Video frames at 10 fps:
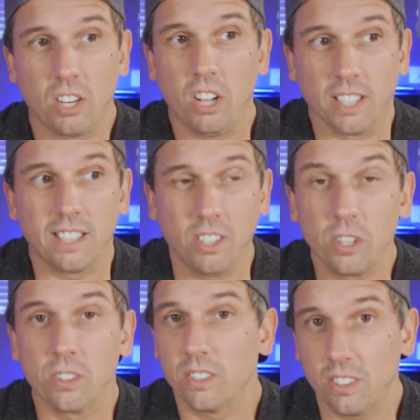at all. Like
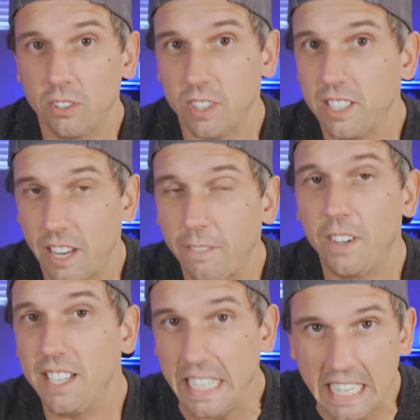there's a
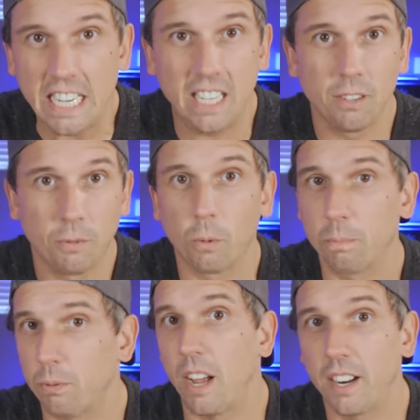definite need for
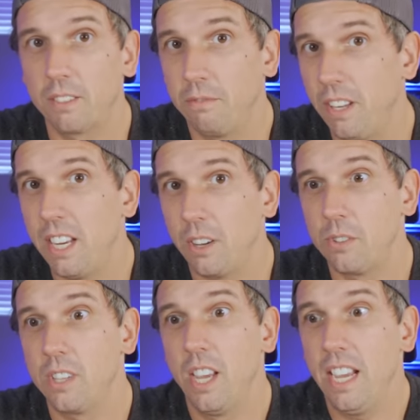product
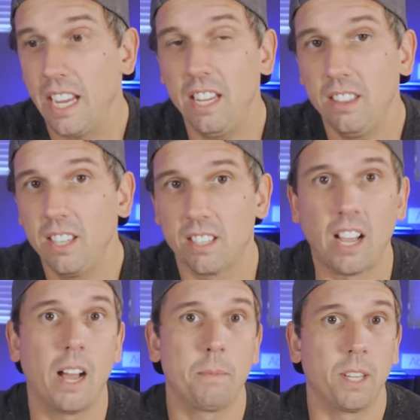videos in this
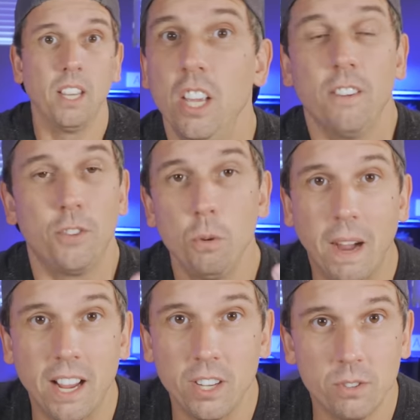hobby. If you
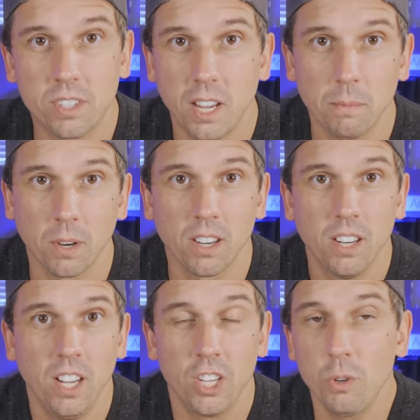buy a new skimmer
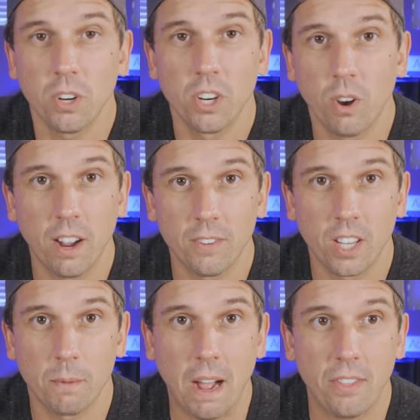and you wanna know
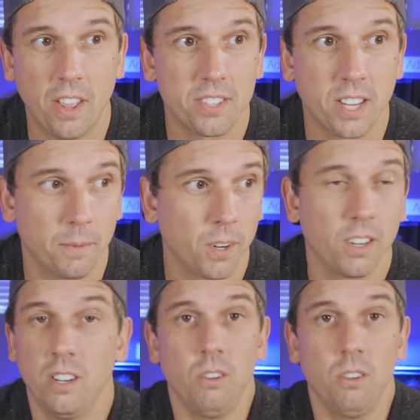everything about that skimmer,